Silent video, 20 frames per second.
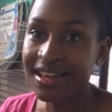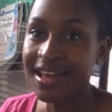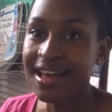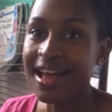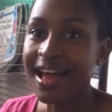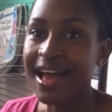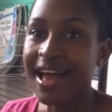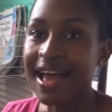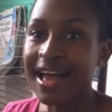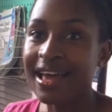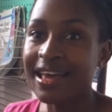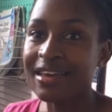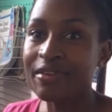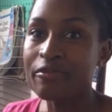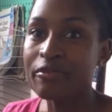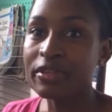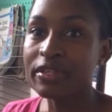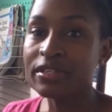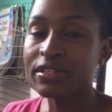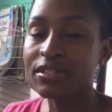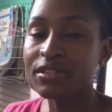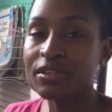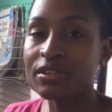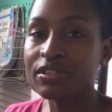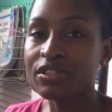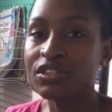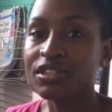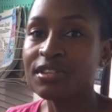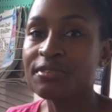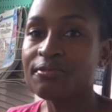I researched
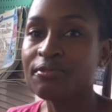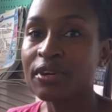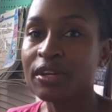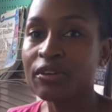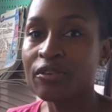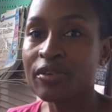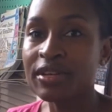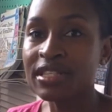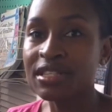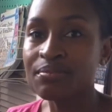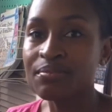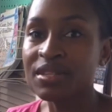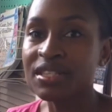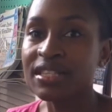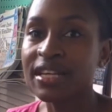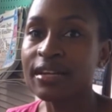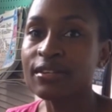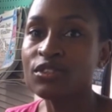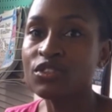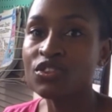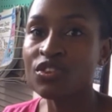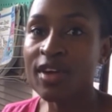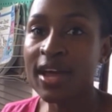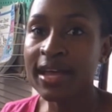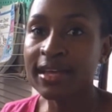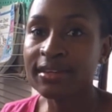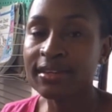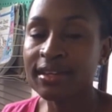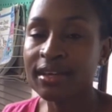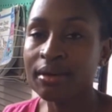different recipes, I tried
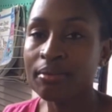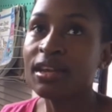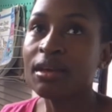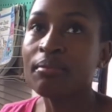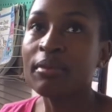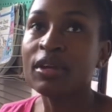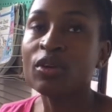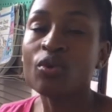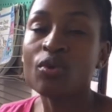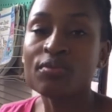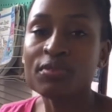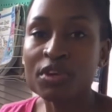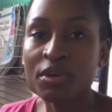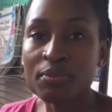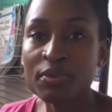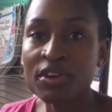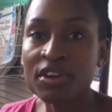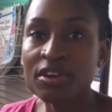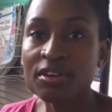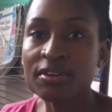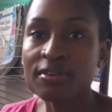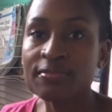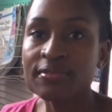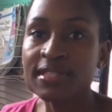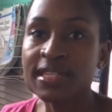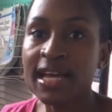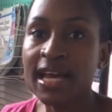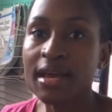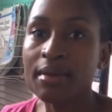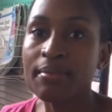them, and over a period of time,